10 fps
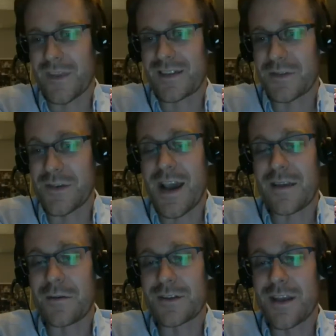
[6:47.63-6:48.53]
so yeah,
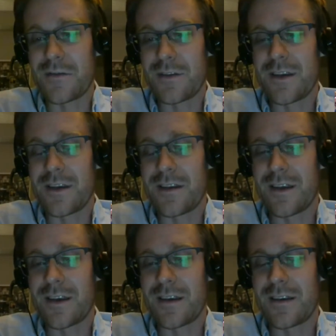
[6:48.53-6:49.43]
that was definitely
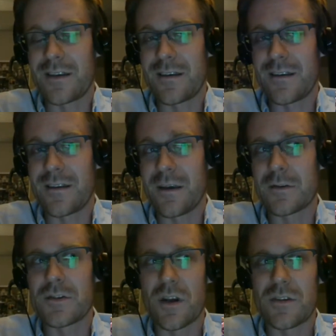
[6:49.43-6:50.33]
like it
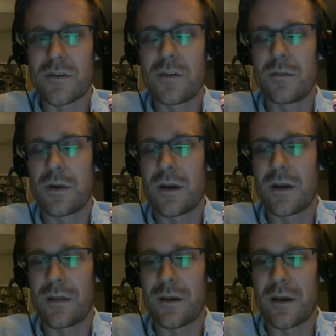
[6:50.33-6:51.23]
was stressful,
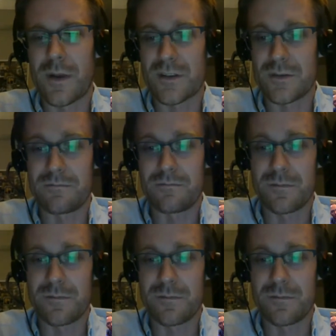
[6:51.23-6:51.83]
but I think I managed to